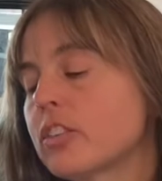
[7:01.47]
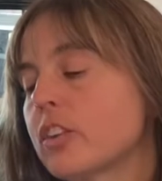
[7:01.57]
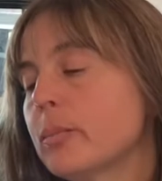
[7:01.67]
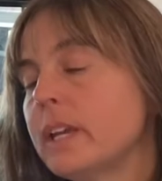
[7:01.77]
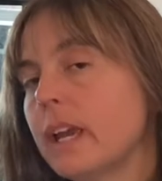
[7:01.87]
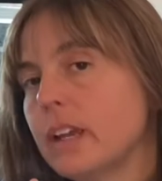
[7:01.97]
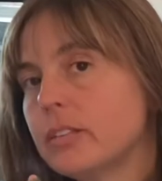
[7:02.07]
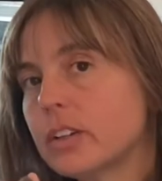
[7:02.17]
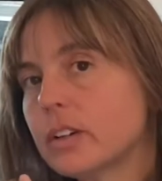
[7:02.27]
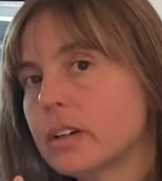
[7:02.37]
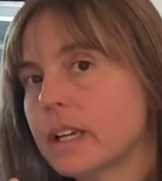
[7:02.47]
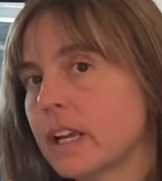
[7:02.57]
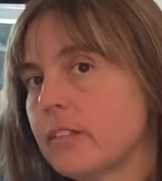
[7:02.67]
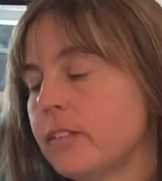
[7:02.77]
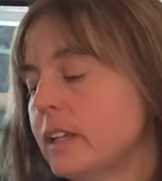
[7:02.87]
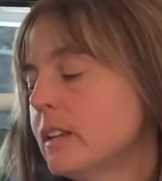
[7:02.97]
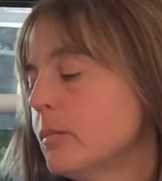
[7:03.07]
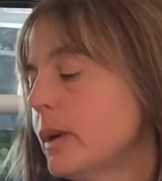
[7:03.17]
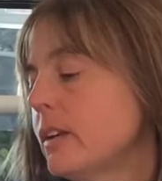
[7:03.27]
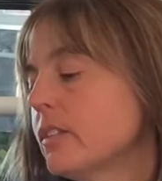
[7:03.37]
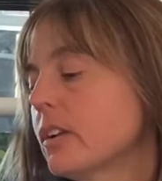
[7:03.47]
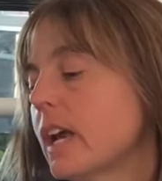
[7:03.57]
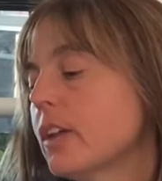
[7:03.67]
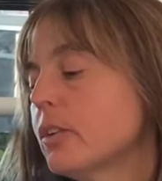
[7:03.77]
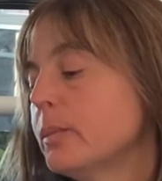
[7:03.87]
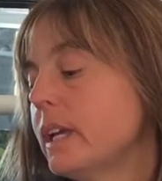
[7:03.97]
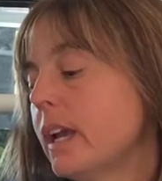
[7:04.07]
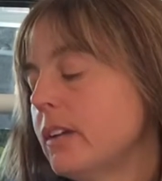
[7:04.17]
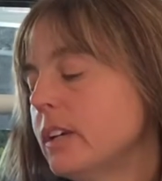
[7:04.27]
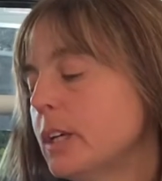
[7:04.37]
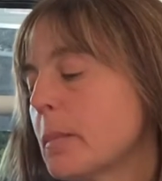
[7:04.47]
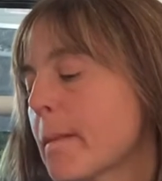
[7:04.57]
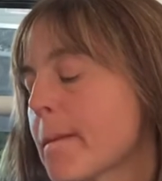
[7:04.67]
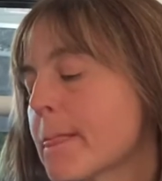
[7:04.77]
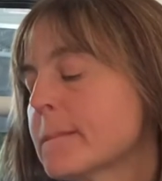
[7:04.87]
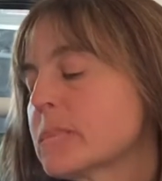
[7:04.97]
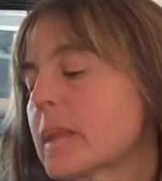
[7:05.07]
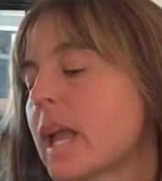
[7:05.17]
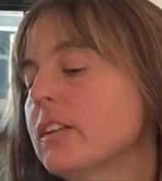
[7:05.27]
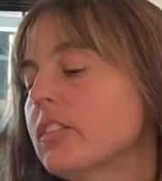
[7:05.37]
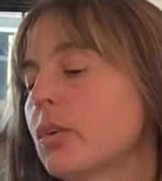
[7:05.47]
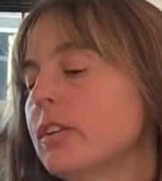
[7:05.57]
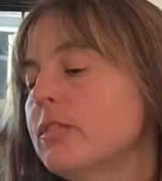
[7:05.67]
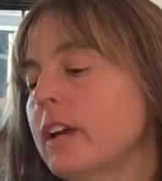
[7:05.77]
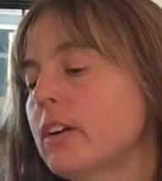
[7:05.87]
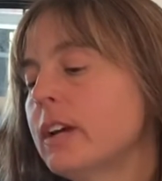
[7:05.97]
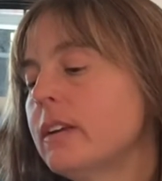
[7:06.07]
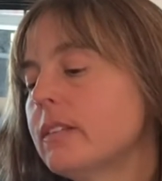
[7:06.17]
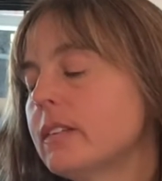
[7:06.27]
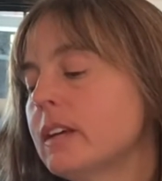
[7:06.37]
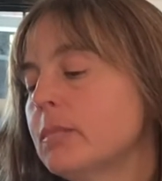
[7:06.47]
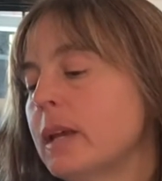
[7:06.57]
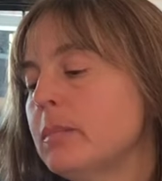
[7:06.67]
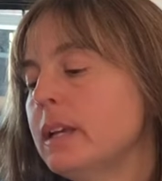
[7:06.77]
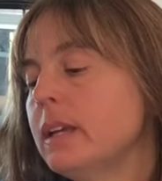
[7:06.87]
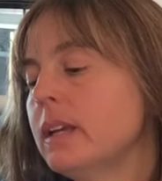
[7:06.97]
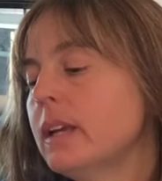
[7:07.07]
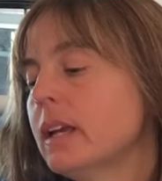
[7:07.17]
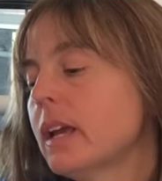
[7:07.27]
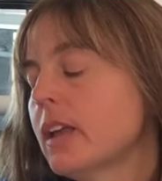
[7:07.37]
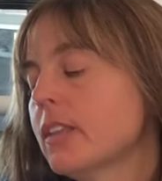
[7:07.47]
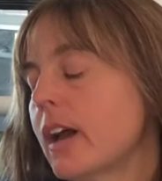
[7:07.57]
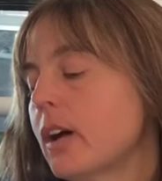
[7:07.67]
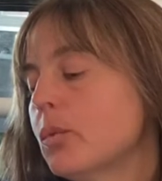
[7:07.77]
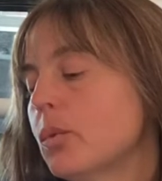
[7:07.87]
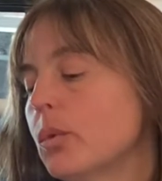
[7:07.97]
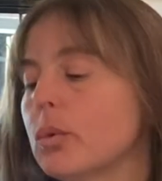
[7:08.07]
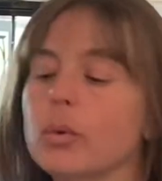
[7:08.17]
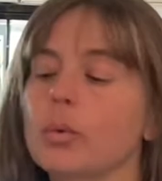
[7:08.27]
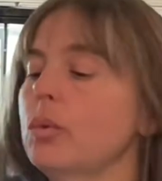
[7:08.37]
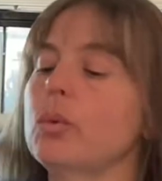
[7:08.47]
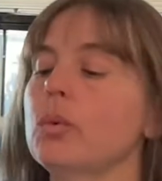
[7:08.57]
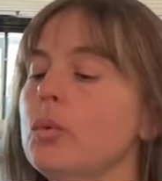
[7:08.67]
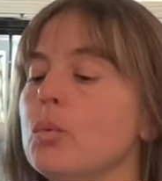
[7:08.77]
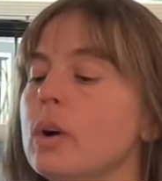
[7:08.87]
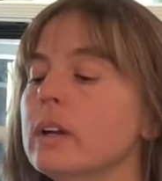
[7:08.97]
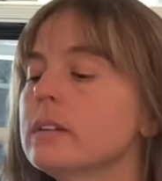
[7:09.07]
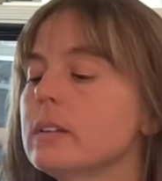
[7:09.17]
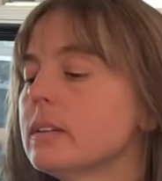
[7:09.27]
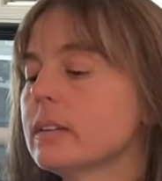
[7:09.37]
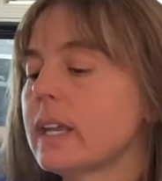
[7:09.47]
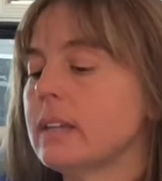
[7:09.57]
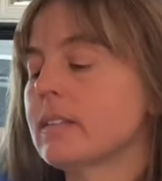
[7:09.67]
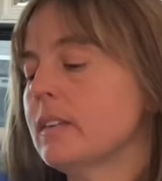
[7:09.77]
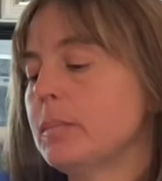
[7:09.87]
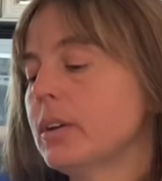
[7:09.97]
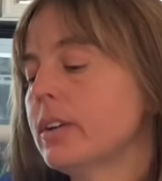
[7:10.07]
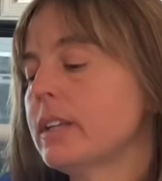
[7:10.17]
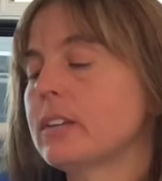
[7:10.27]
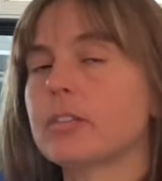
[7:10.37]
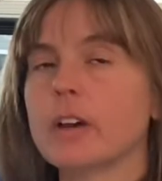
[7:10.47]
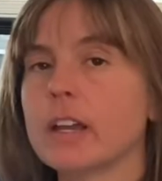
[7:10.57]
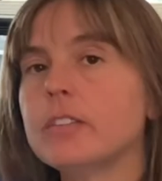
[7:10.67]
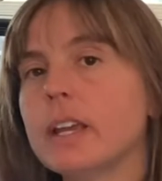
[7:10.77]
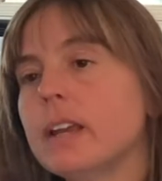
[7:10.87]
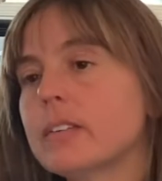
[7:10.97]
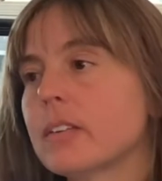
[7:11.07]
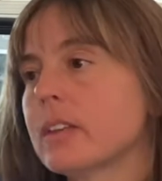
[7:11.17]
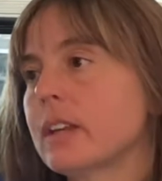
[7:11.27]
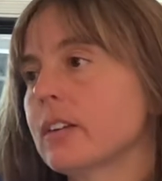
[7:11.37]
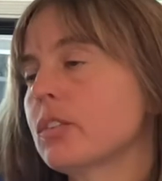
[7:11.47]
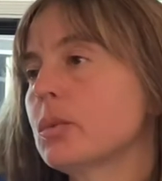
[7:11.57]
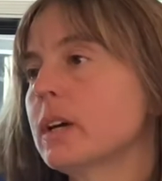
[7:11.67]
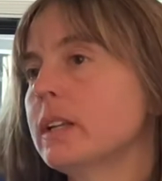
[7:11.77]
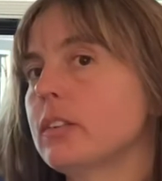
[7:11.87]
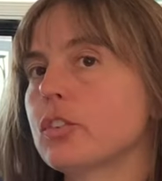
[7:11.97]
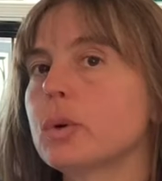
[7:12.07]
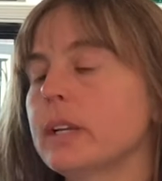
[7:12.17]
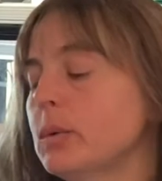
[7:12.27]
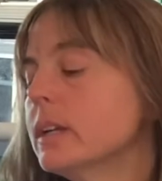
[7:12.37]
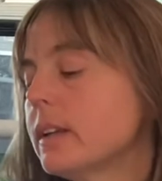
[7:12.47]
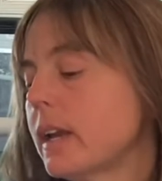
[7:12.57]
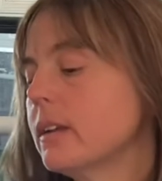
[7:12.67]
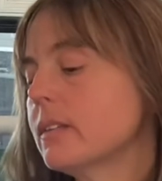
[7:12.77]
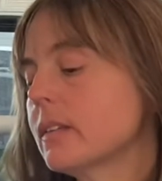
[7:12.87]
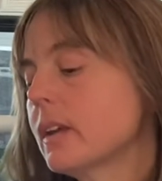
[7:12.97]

their behavior and I feed them based on how they're behaving. And so it varies. It may be that one latency period is 5 days and the next one is 21 days.